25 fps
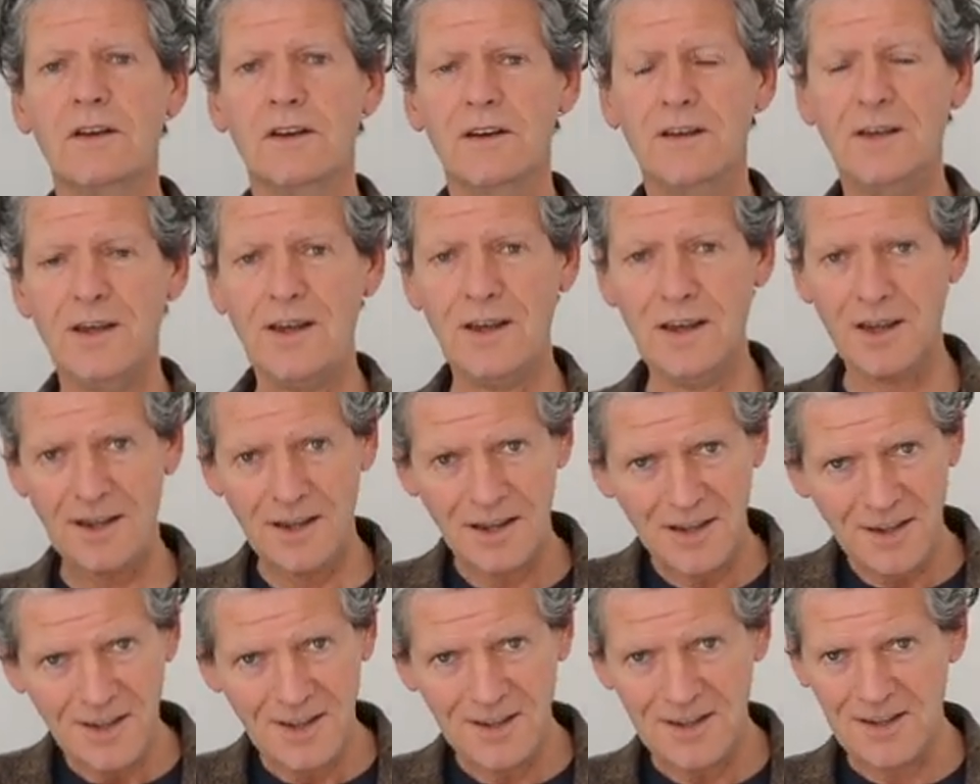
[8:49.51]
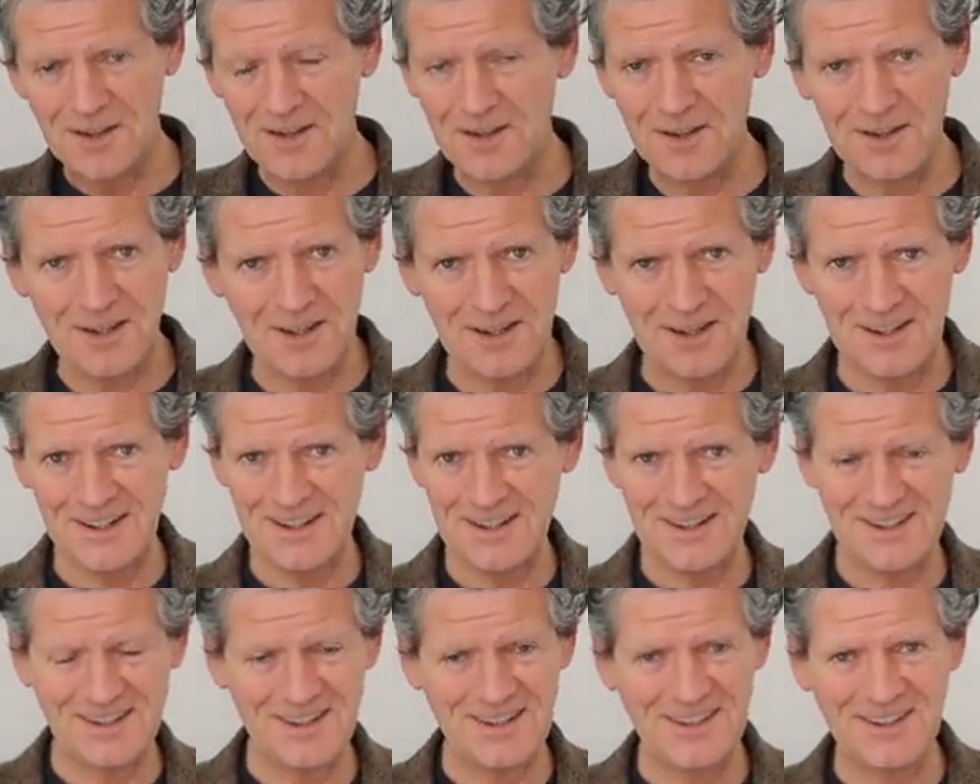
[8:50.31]
Yeah,
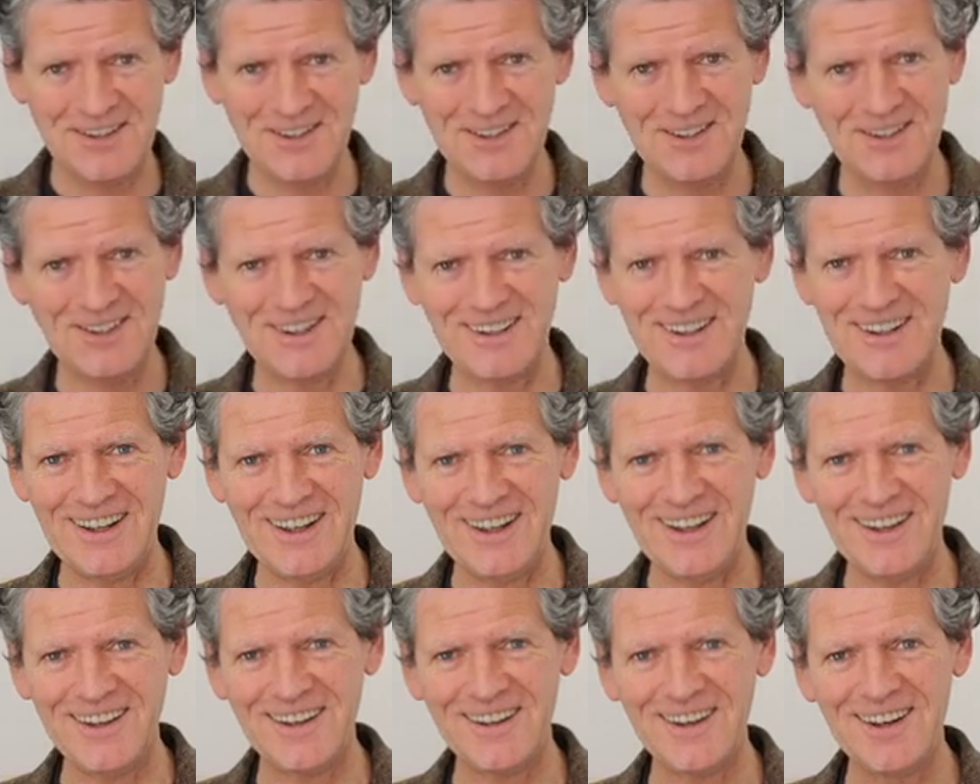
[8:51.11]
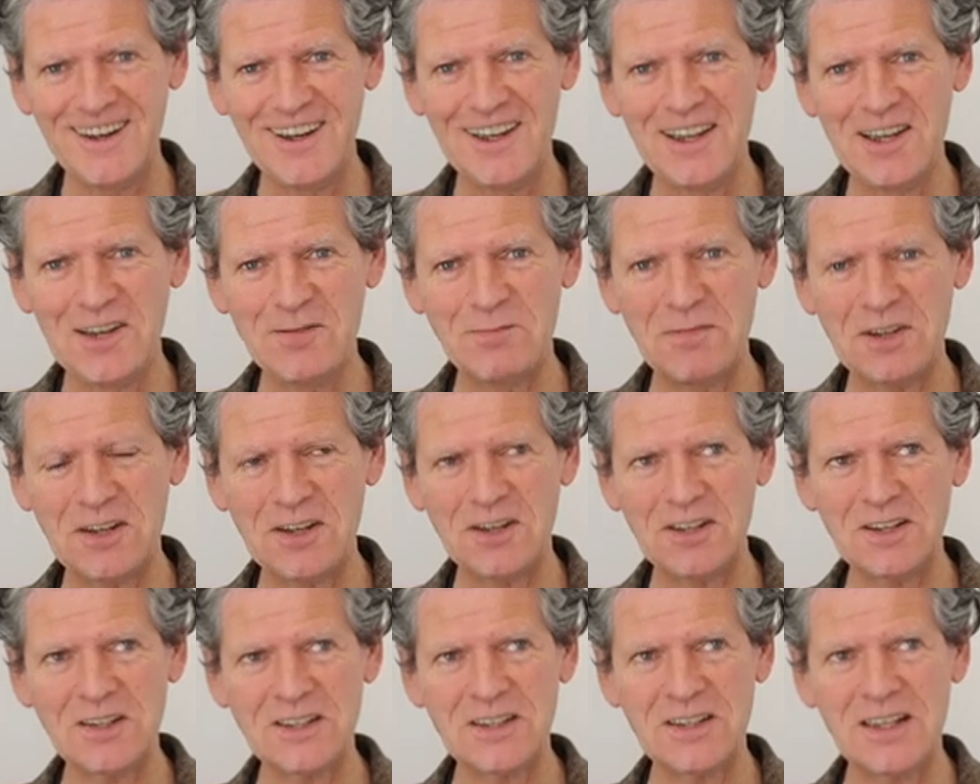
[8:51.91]
it's the two together,
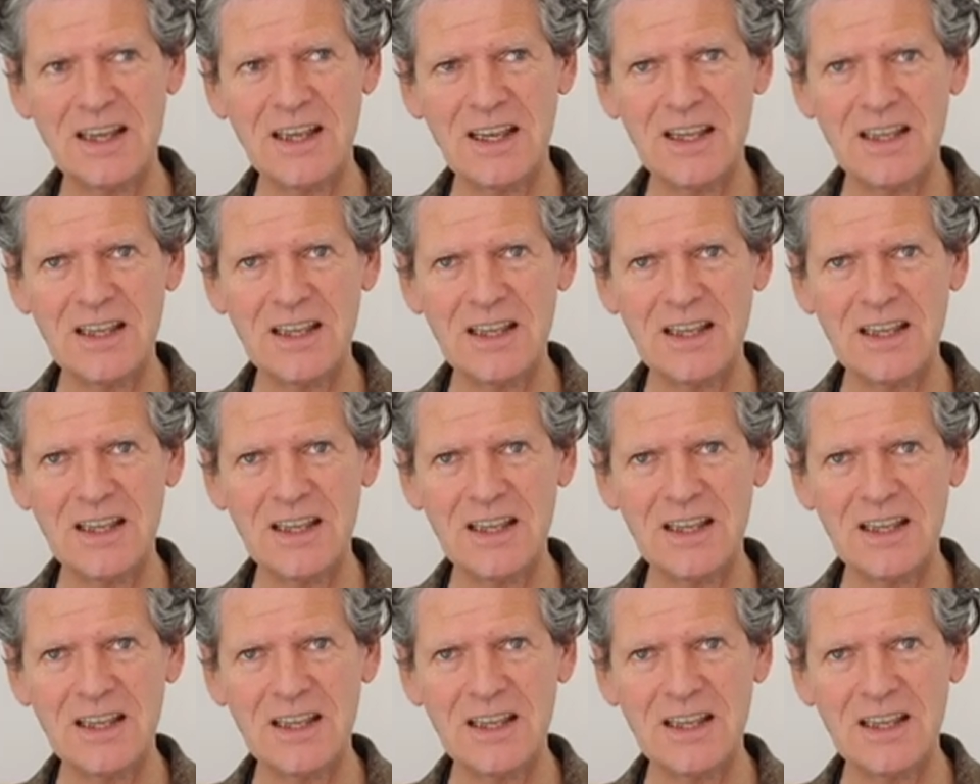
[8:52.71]
because